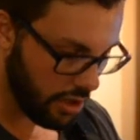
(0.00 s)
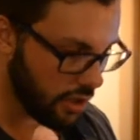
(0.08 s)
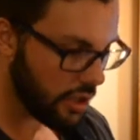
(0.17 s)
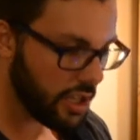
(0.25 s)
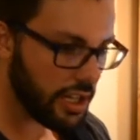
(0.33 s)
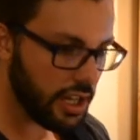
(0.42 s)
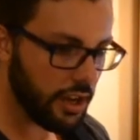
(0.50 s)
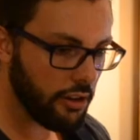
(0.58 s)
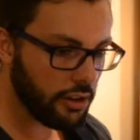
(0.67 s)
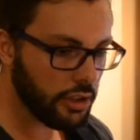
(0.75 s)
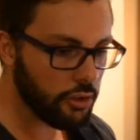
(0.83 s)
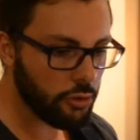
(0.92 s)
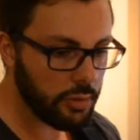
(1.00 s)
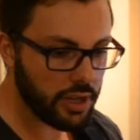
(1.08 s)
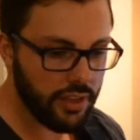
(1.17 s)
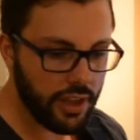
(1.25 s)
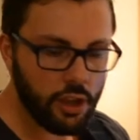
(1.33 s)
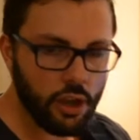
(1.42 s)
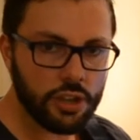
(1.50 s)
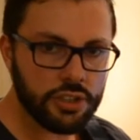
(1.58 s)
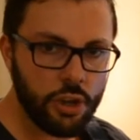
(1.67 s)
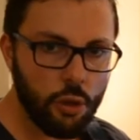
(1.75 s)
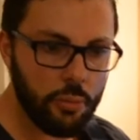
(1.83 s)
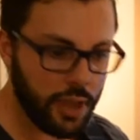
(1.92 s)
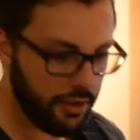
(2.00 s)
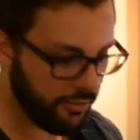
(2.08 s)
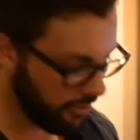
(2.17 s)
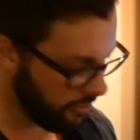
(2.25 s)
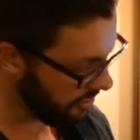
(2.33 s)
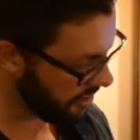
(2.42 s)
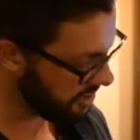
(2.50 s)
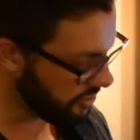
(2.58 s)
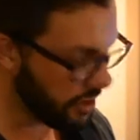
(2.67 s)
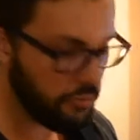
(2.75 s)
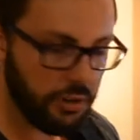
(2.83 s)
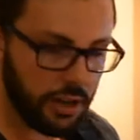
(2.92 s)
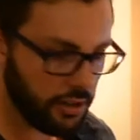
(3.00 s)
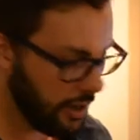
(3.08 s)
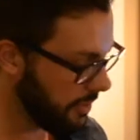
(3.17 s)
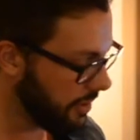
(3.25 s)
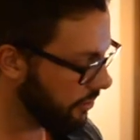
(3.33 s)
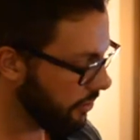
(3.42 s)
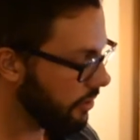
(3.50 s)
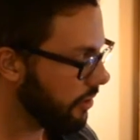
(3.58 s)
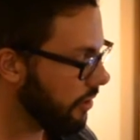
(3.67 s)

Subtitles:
You can hear a little bit of that kind of top end from the string rattle coming through.